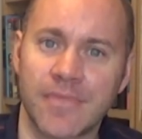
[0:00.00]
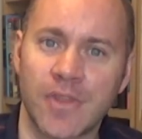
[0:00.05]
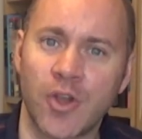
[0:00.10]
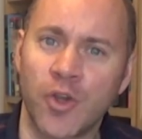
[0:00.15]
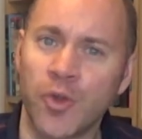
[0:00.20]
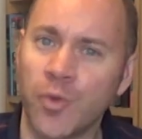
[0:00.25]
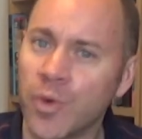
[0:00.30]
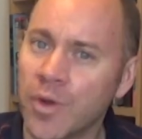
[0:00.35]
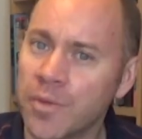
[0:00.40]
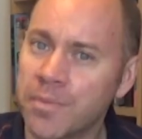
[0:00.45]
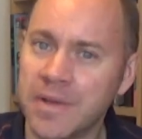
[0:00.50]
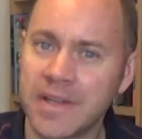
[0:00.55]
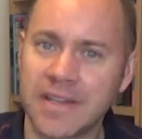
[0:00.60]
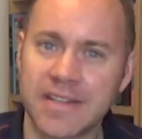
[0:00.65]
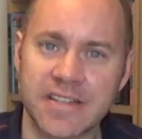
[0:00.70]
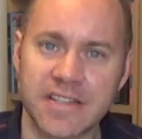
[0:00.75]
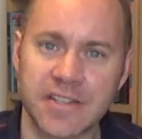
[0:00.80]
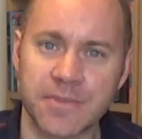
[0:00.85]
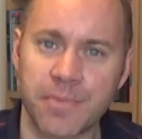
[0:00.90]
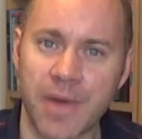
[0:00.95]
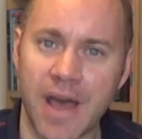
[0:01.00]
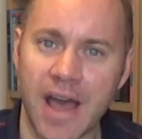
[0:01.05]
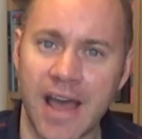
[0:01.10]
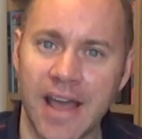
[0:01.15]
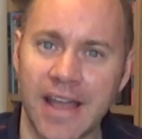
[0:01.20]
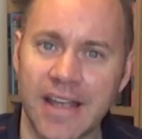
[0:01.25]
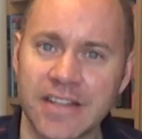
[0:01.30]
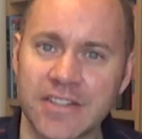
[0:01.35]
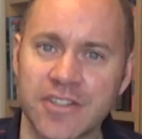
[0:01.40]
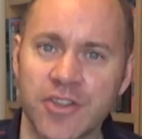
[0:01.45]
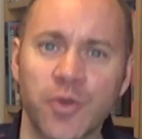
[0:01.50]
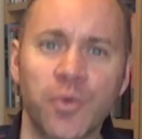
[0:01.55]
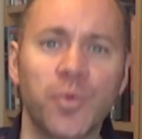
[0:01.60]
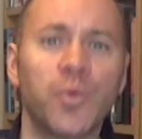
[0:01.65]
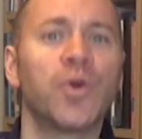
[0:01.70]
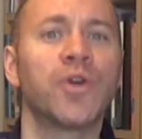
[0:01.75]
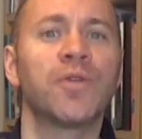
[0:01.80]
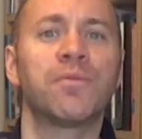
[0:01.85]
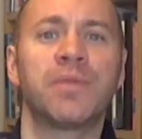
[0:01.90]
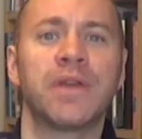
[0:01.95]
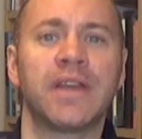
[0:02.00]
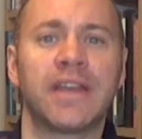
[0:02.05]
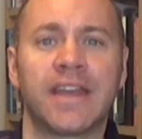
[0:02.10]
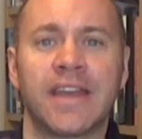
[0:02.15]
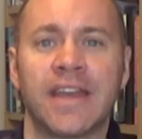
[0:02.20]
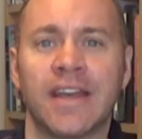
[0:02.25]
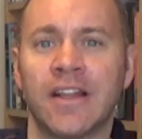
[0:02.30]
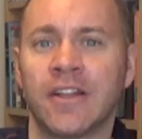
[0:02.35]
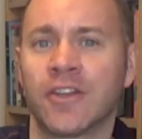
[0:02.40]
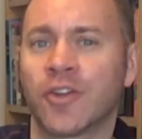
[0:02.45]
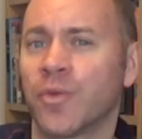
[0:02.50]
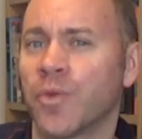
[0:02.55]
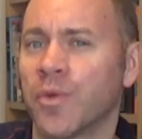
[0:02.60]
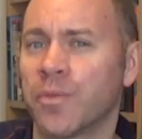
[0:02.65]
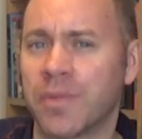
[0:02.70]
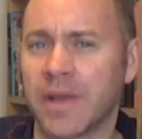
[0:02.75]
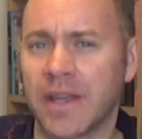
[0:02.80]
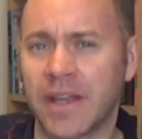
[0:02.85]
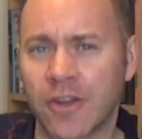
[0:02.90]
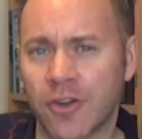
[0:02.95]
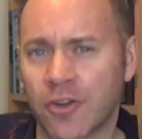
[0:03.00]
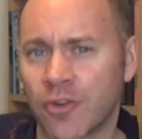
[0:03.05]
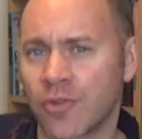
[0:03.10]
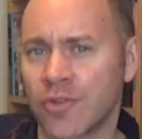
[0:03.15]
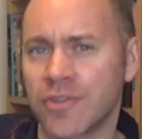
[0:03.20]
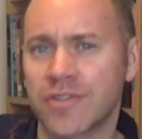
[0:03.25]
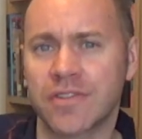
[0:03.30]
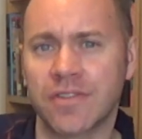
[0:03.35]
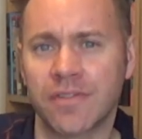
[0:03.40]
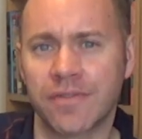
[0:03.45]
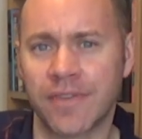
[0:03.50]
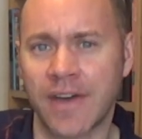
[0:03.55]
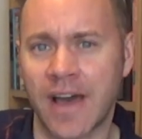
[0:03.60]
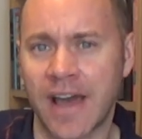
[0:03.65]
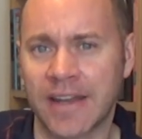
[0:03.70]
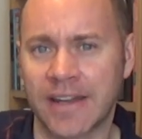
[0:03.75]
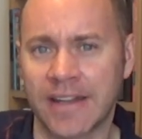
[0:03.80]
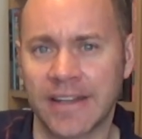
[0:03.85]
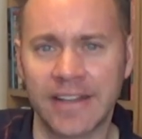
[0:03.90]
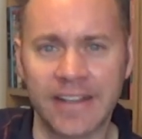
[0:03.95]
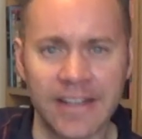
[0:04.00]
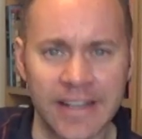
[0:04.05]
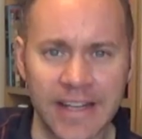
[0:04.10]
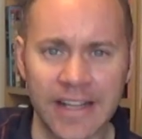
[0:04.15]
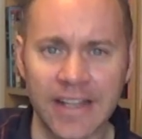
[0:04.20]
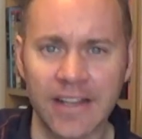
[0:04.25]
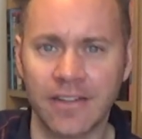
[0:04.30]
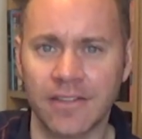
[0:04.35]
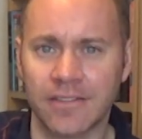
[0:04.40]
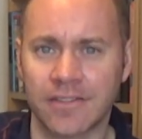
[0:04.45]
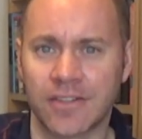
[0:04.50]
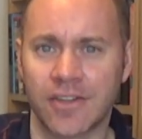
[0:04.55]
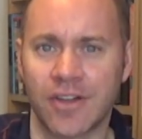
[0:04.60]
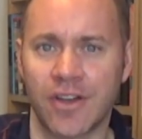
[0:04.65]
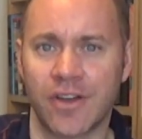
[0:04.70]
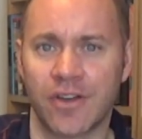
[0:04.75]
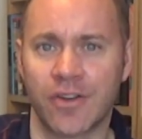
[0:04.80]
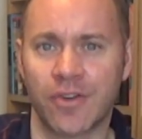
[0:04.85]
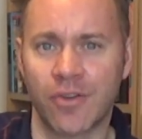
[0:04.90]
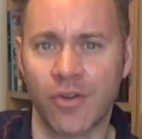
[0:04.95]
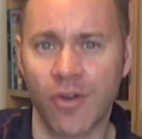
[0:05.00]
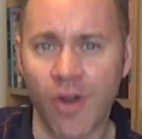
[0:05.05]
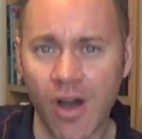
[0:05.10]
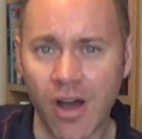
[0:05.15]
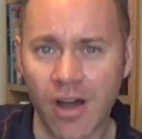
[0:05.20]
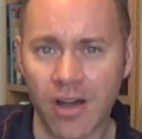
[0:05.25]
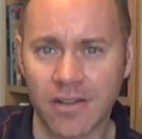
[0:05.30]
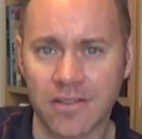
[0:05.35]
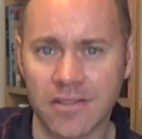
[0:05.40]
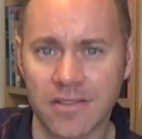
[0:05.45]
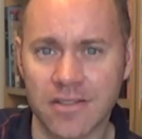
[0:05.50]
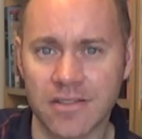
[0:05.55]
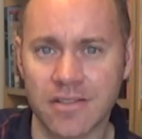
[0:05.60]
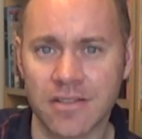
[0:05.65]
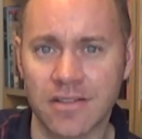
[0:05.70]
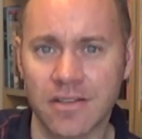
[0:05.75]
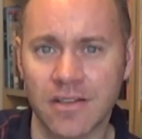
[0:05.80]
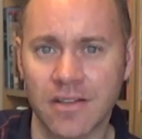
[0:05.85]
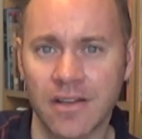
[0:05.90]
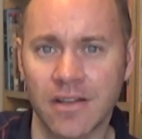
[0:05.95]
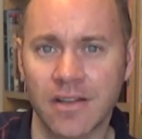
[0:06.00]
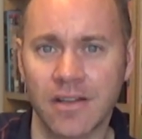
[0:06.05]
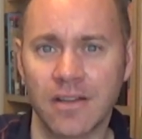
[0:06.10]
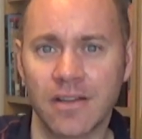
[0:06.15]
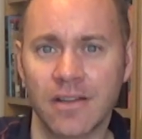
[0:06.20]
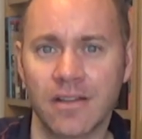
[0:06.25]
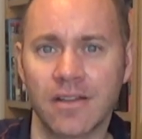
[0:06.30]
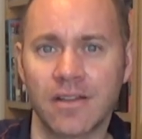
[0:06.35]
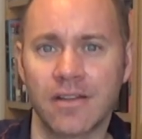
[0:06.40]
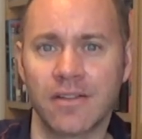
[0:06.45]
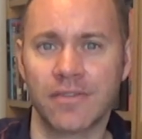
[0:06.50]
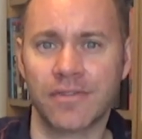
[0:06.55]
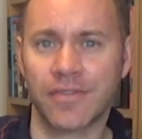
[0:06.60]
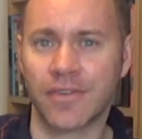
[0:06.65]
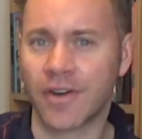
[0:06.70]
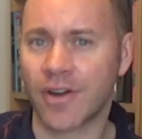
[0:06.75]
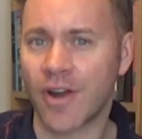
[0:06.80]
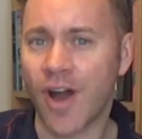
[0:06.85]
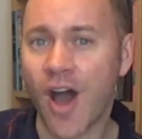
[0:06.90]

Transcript: who would be despised, who would be killed, who would be crucified and nailed to a cross for